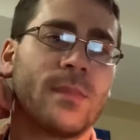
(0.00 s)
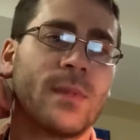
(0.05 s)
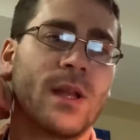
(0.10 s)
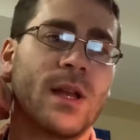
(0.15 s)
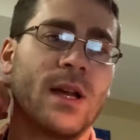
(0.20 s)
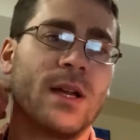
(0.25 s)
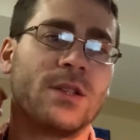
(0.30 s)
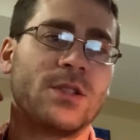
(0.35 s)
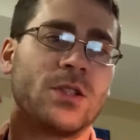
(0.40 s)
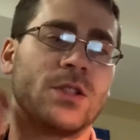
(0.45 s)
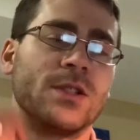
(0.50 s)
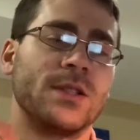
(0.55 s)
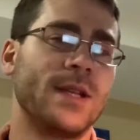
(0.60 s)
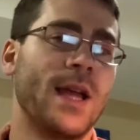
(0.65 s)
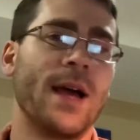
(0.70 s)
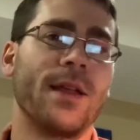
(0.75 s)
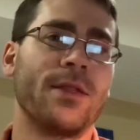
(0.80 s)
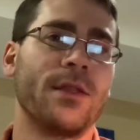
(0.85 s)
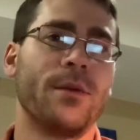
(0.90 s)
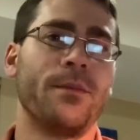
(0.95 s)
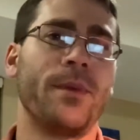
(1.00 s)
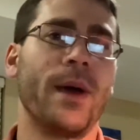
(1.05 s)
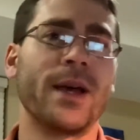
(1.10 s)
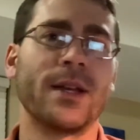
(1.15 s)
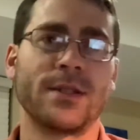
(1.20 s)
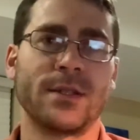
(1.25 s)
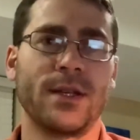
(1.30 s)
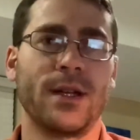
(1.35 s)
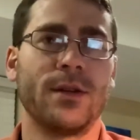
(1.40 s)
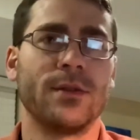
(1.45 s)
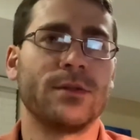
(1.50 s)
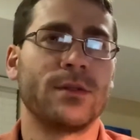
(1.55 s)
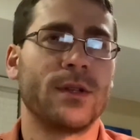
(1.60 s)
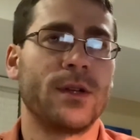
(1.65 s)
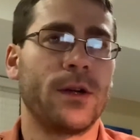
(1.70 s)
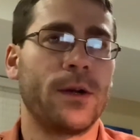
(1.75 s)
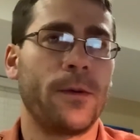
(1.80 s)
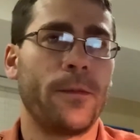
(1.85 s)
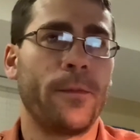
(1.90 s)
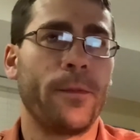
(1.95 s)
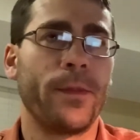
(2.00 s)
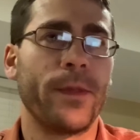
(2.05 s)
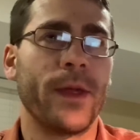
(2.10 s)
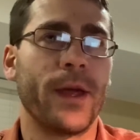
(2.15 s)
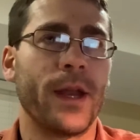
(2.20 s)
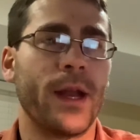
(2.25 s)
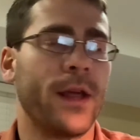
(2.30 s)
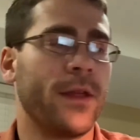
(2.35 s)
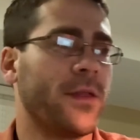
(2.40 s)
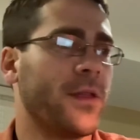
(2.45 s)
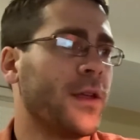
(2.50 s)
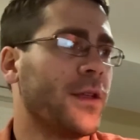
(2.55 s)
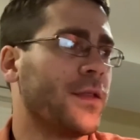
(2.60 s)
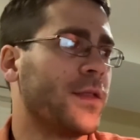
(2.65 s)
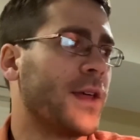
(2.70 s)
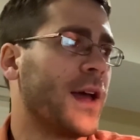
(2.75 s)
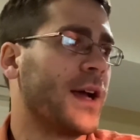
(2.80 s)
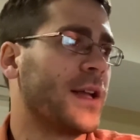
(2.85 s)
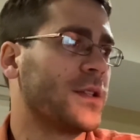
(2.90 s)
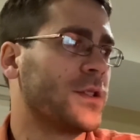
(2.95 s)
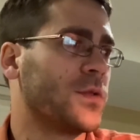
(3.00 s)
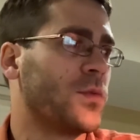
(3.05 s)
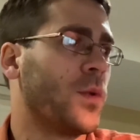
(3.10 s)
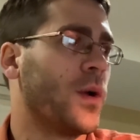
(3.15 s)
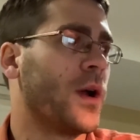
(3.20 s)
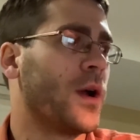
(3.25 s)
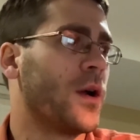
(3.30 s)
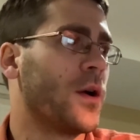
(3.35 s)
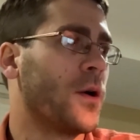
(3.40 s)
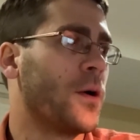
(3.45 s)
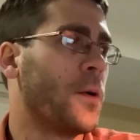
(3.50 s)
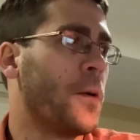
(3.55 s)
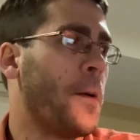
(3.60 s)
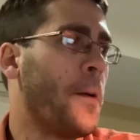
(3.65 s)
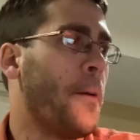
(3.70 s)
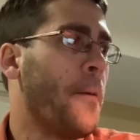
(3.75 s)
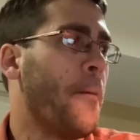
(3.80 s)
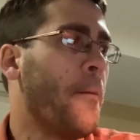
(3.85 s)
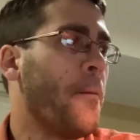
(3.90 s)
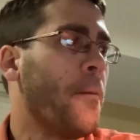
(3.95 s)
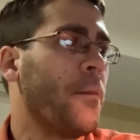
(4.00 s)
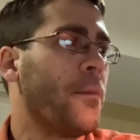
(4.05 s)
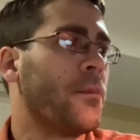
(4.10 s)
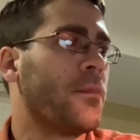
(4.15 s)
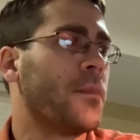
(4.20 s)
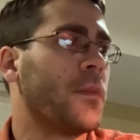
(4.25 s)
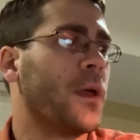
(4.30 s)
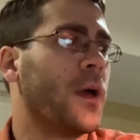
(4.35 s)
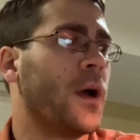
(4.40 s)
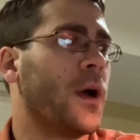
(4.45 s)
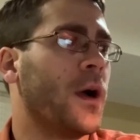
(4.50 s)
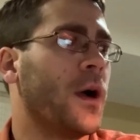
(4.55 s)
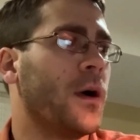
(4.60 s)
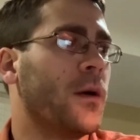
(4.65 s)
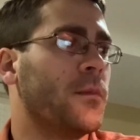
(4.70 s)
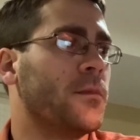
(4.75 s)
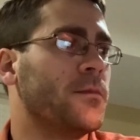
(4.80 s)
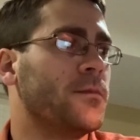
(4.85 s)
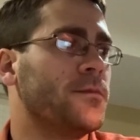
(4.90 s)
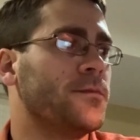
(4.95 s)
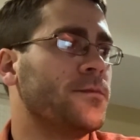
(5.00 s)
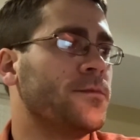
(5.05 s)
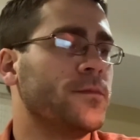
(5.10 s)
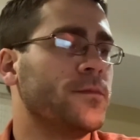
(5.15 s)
It's just not the best out there. And I think that's where you